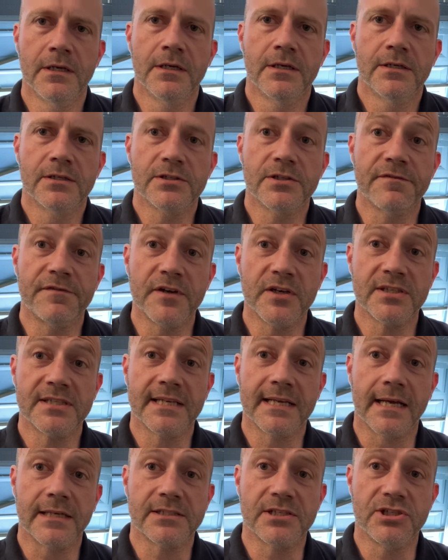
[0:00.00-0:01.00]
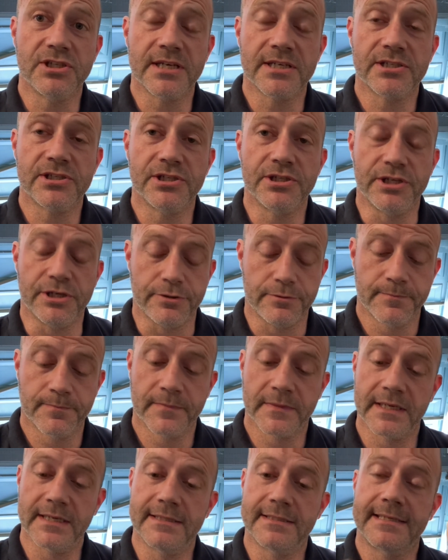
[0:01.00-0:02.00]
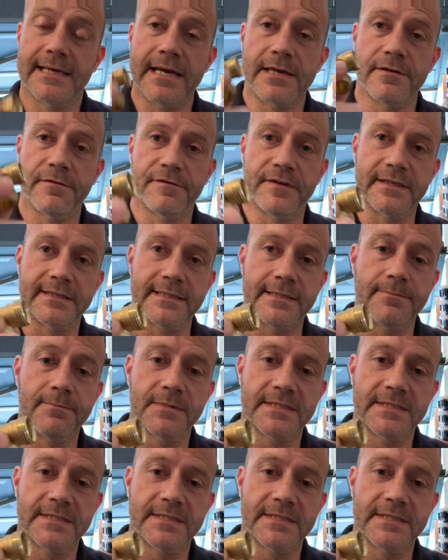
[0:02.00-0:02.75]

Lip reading: So the first thing I suggest you do is get your fitting,